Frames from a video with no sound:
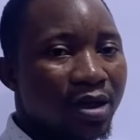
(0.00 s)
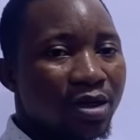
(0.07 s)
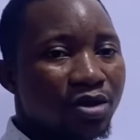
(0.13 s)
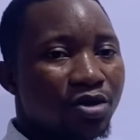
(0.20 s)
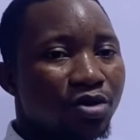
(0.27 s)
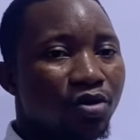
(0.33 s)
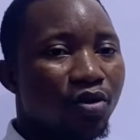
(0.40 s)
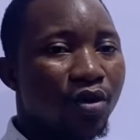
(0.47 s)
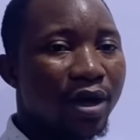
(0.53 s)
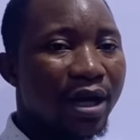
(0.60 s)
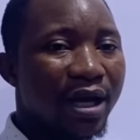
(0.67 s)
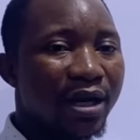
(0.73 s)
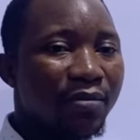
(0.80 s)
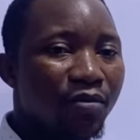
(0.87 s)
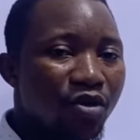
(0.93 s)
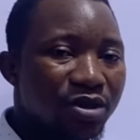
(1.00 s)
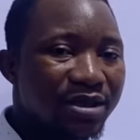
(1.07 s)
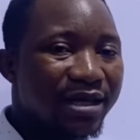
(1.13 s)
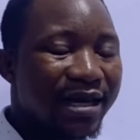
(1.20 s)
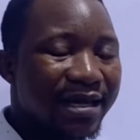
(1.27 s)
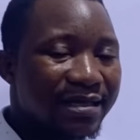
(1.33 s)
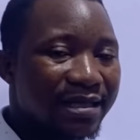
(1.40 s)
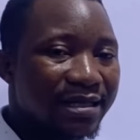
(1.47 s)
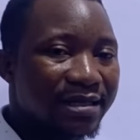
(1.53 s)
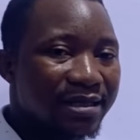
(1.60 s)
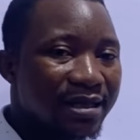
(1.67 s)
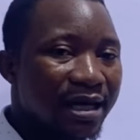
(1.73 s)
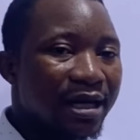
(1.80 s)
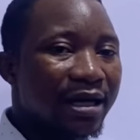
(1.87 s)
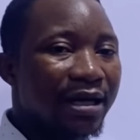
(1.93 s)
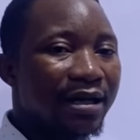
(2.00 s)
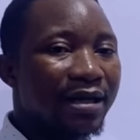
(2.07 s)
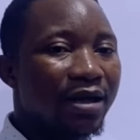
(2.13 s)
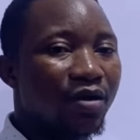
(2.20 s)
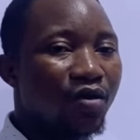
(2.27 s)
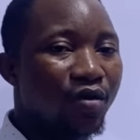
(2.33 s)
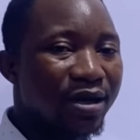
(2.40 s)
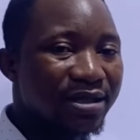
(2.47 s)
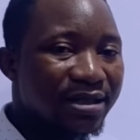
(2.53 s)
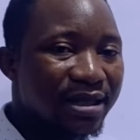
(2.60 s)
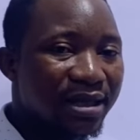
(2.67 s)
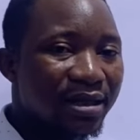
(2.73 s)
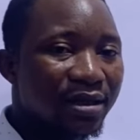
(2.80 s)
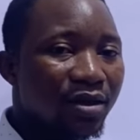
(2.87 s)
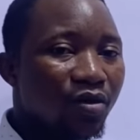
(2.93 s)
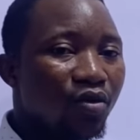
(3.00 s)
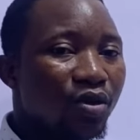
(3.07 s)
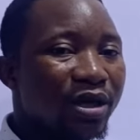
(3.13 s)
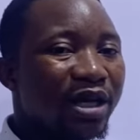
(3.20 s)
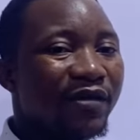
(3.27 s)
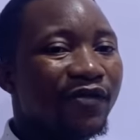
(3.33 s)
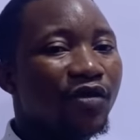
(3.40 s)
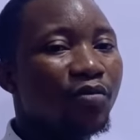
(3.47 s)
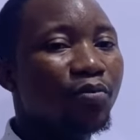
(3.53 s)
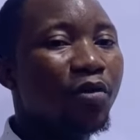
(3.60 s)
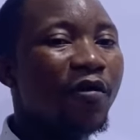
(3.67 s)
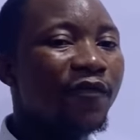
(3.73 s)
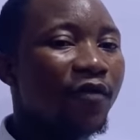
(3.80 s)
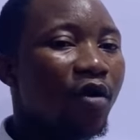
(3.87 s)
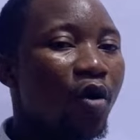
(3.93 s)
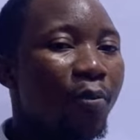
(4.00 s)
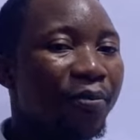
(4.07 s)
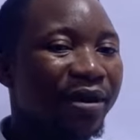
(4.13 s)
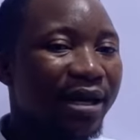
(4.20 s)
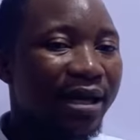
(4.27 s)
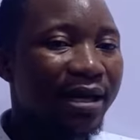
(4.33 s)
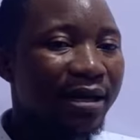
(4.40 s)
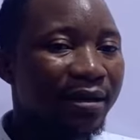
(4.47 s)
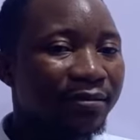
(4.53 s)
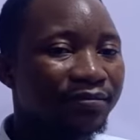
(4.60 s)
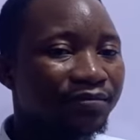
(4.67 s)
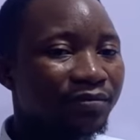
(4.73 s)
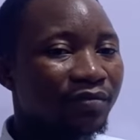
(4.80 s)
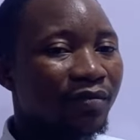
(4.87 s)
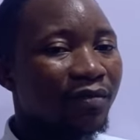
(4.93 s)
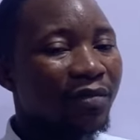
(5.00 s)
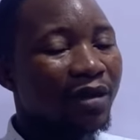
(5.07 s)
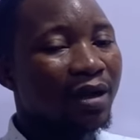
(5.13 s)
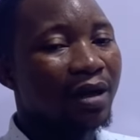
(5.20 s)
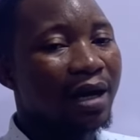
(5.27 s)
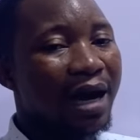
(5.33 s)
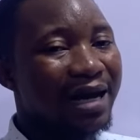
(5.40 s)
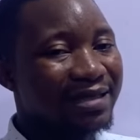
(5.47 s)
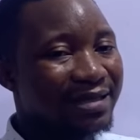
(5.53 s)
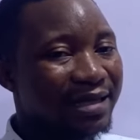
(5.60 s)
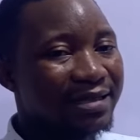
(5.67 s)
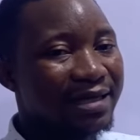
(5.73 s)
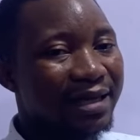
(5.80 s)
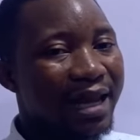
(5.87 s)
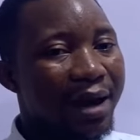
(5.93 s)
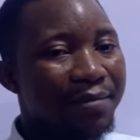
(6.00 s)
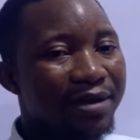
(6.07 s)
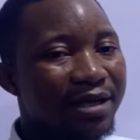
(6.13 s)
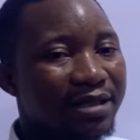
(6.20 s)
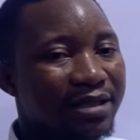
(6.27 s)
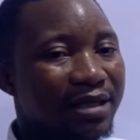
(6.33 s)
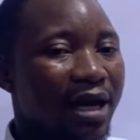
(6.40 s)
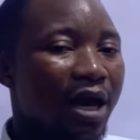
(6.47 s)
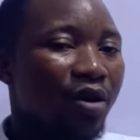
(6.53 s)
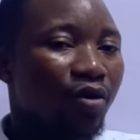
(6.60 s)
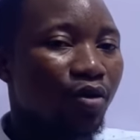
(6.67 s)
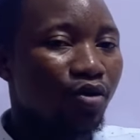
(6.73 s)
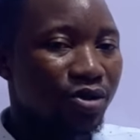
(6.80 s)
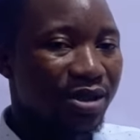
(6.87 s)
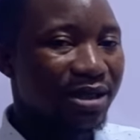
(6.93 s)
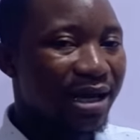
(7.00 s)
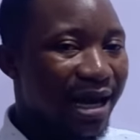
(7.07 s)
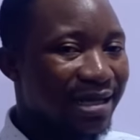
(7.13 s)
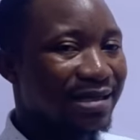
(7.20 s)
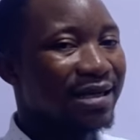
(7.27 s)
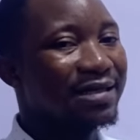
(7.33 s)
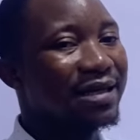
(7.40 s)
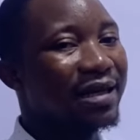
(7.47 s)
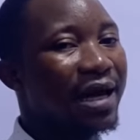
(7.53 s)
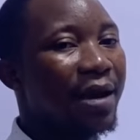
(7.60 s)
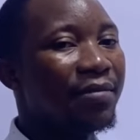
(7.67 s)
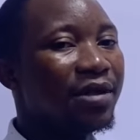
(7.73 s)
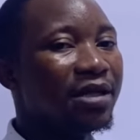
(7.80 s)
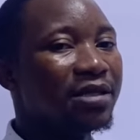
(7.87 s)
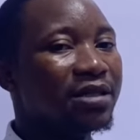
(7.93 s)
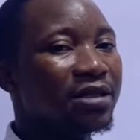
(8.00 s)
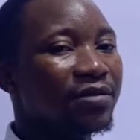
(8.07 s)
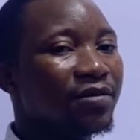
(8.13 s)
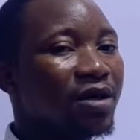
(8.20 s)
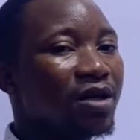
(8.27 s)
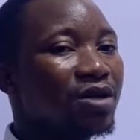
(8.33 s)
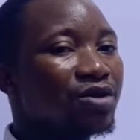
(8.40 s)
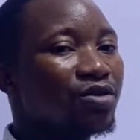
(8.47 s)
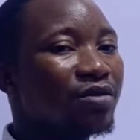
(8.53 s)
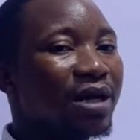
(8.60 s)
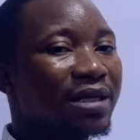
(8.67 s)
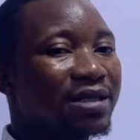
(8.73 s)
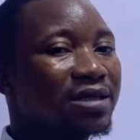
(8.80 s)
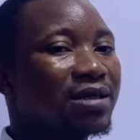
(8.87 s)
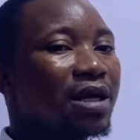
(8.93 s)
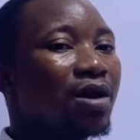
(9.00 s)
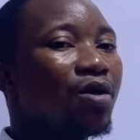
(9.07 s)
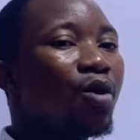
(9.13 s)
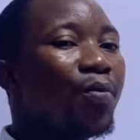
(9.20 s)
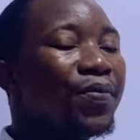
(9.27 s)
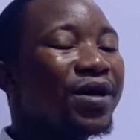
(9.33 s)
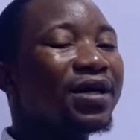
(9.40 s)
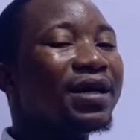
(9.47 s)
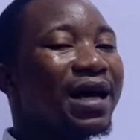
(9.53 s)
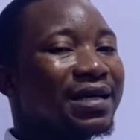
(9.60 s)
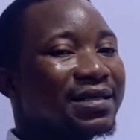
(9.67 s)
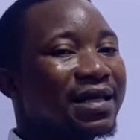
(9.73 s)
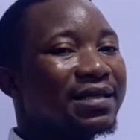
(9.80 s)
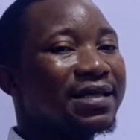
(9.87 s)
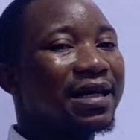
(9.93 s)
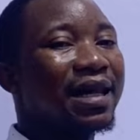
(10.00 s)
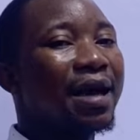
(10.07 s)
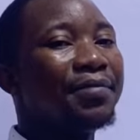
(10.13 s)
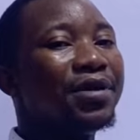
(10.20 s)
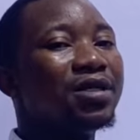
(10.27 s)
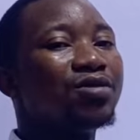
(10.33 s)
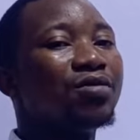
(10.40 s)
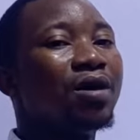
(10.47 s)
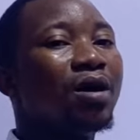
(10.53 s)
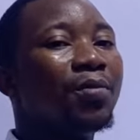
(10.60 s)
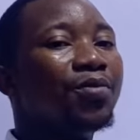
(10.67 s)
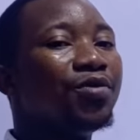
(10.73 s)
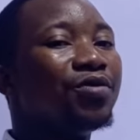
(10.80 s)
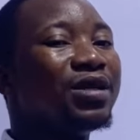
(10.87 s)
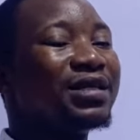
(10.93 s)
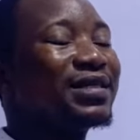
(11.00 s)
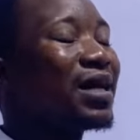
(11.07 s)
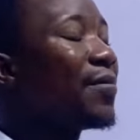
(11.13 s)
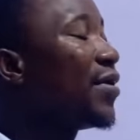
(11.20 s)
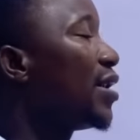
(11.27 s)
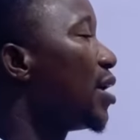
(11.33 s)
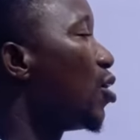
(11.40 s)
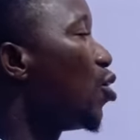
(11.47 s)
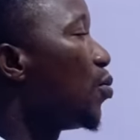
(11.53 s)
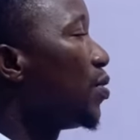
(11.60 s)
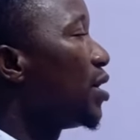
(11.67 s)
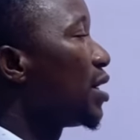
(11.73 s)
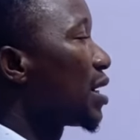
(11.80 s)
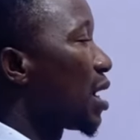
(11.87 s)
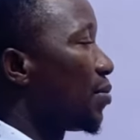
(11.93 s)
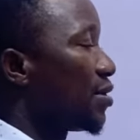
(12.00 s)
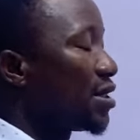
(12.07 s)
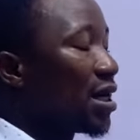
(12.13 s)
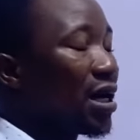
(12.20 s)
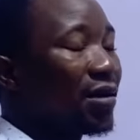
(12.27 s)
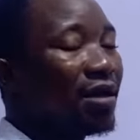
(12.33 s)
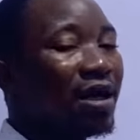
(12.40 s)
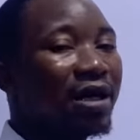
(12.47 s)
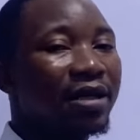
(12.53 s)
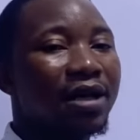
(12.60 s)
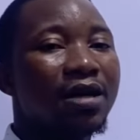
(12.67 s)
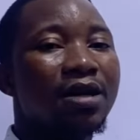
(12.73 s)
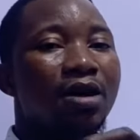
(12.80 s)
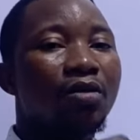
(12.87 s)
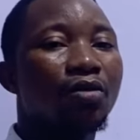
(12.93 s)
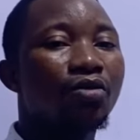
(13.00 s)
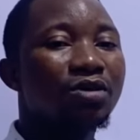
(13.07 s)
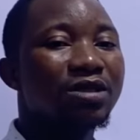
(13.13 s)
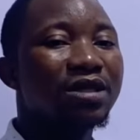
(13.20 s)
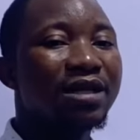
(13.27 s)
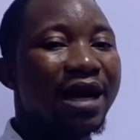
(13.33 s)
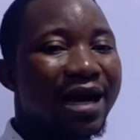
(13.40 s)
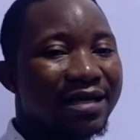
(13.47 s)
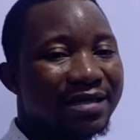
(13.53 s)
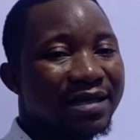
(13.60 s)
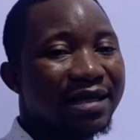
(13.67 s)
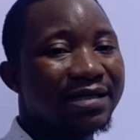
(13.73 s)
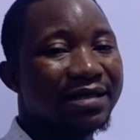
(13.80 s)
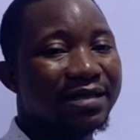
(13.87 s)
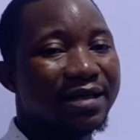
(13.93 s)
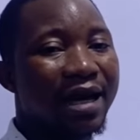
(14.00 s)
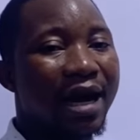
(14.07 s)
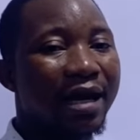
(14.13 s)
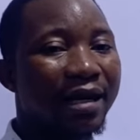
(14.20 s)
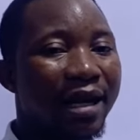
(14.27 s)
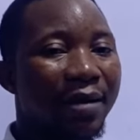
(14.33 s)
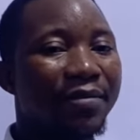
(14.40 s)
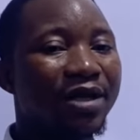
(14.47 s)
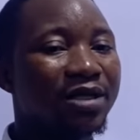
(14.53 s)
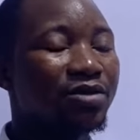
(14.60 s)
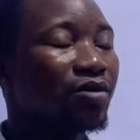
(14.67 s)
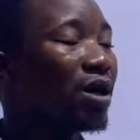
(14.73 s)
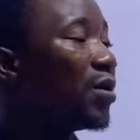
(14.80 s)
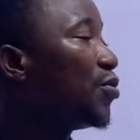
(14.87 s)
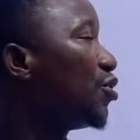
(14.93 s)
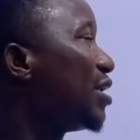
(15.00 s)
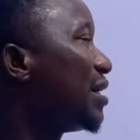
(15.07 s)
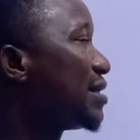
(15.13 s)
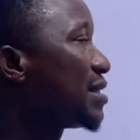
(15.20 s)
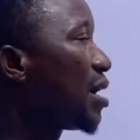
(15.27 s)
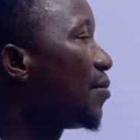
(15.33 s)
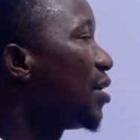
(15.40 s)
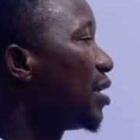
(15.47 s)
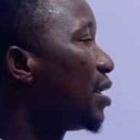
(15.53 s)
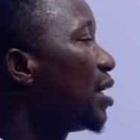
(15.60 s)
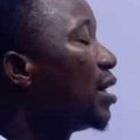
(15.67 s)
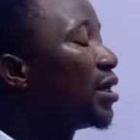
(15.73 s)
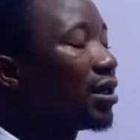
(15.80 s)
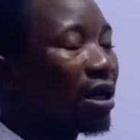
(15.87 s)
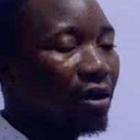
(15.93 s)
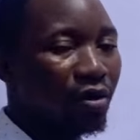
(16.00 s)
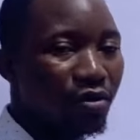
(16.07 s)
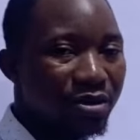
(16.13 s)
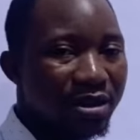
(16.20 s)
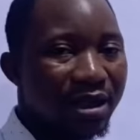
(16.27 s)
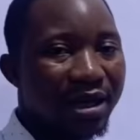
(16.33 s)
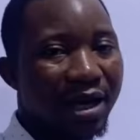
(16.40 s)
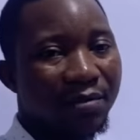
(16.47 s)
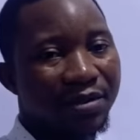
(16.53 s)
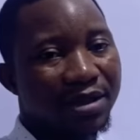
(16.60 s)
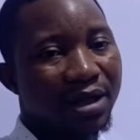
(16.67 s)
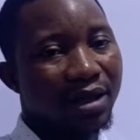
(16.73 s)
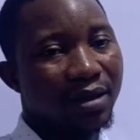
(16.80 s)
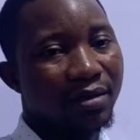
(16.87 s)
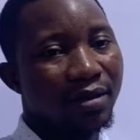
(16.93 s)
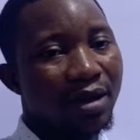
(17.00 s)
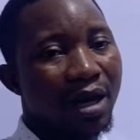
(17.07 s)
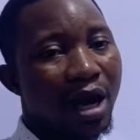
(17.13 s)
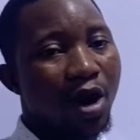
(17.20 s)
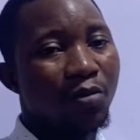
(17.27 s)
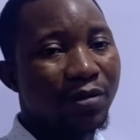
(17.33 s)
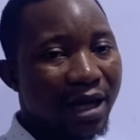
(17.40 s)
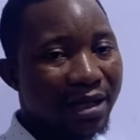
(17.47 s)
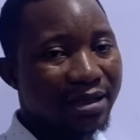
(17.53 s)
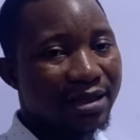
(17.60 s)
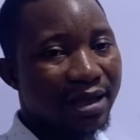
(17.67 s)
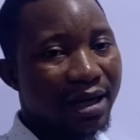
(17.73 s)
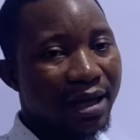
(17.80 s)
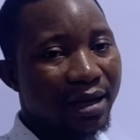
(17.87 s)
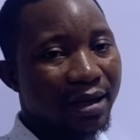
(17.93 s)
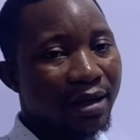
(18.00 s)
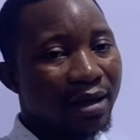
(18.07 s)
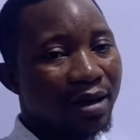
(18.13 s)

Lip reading: So in most cases, the question will give you both opening asset and liability and closing asset and liability, so that the opening asset and liability will help you determine the opening capital, then the closing assets and liability will help you determine the closing capital. I hope that is clear.